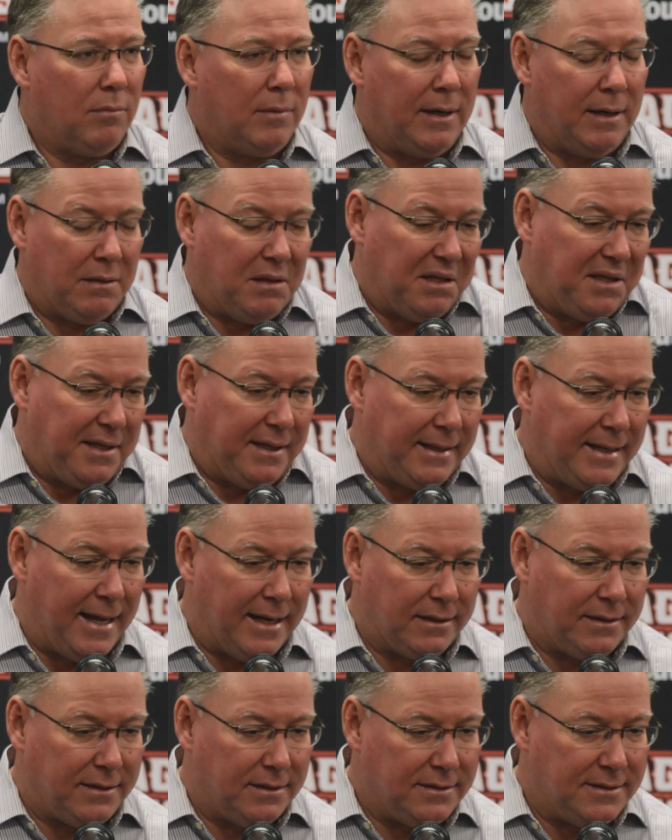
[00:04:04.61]
And I think it
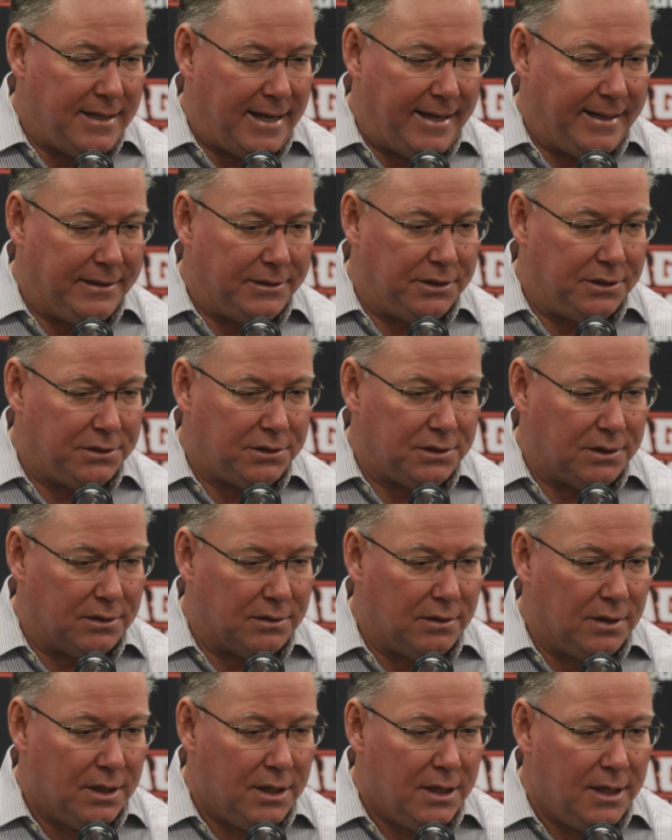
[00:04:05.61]
got contagious
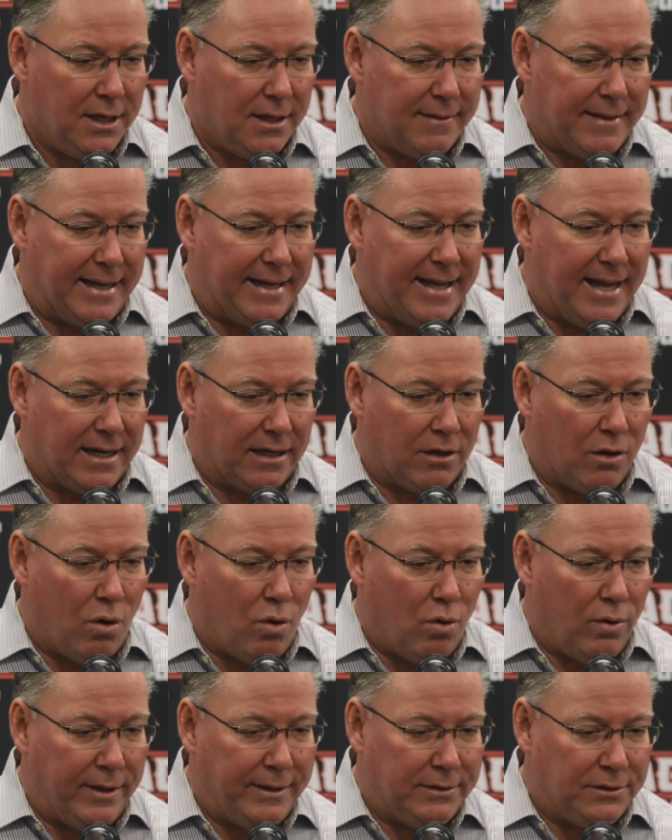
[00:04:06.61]
and they got
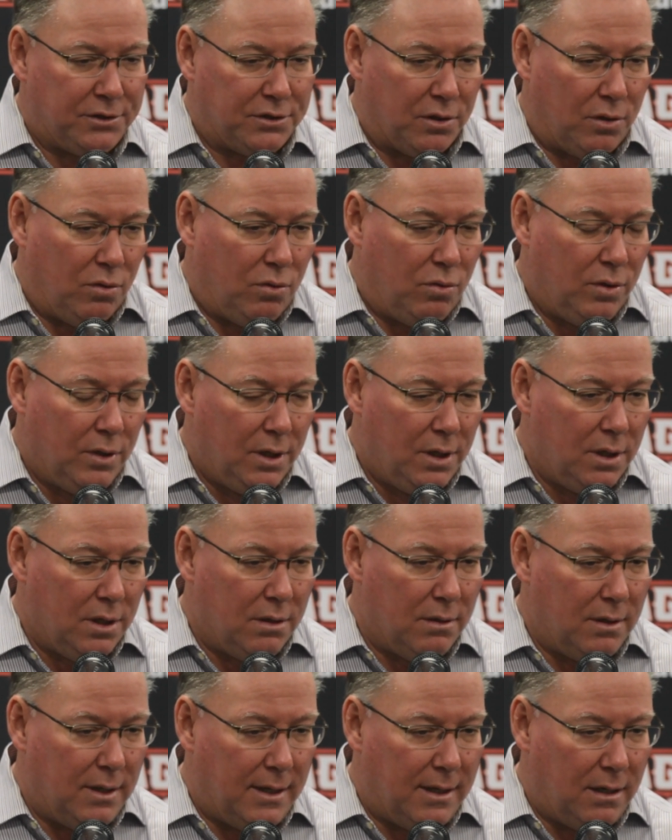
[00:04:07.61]
going. So
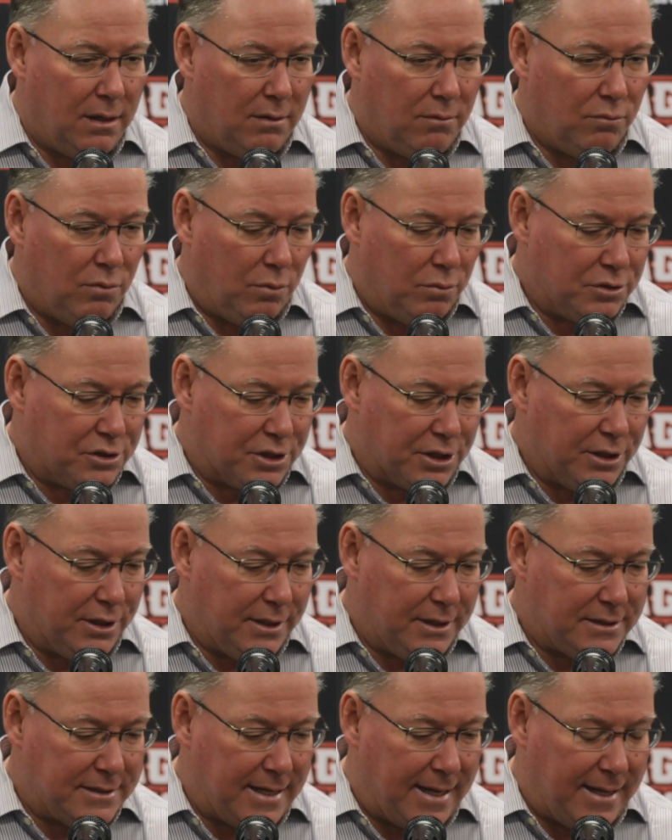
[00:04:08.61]
what was
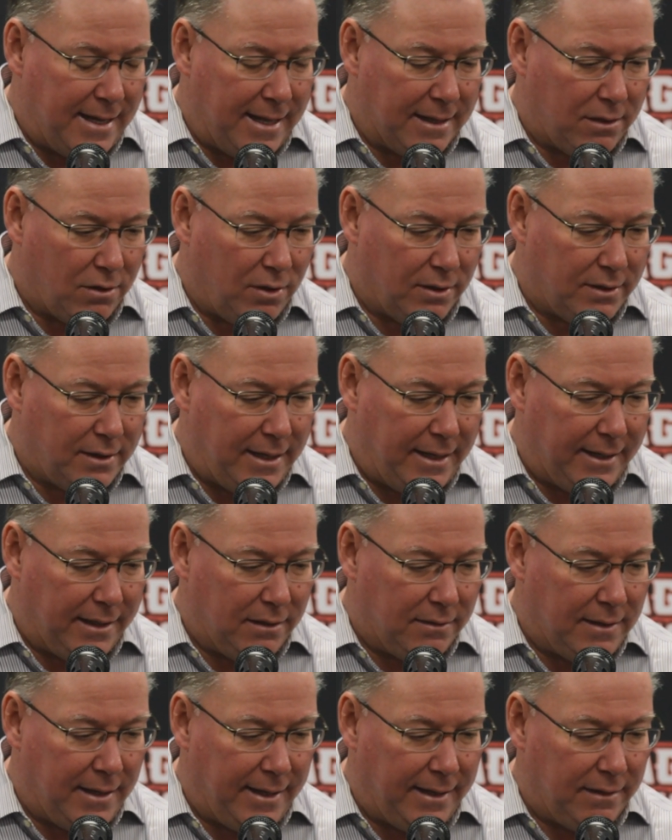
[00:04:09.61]
good is I thought
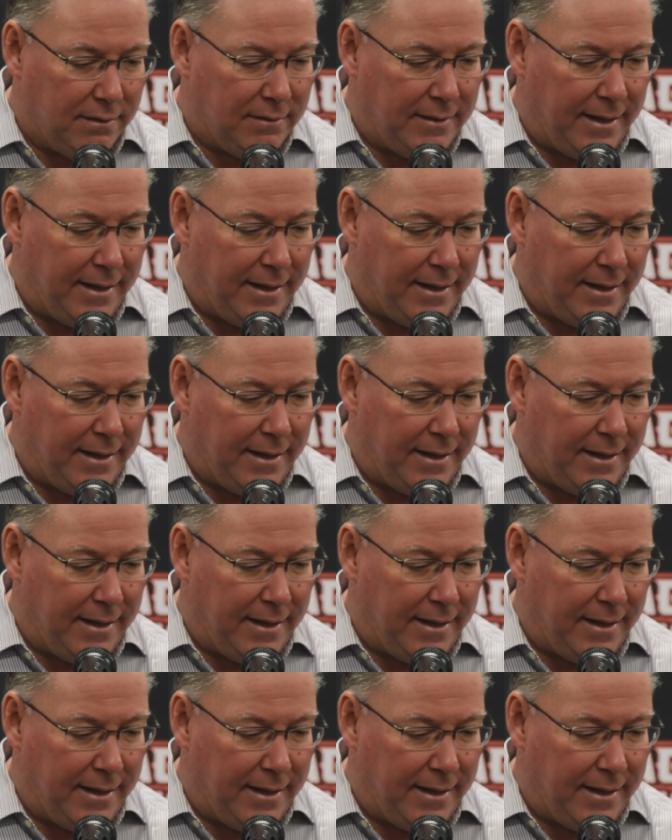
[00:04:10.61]
they